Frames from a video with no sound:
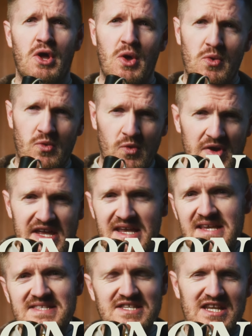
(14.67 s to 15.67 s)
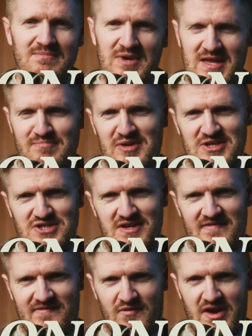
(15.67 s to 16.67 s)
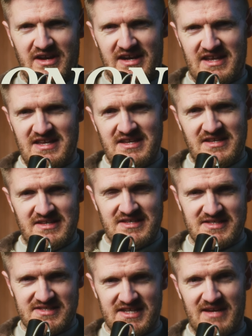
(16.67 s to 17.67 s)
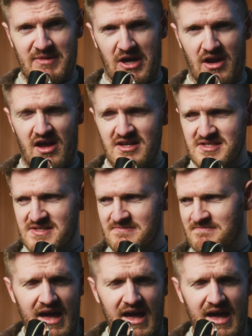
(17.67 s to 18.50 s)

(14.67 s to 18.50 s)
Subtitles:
reasonably budget-friendly cinema glass,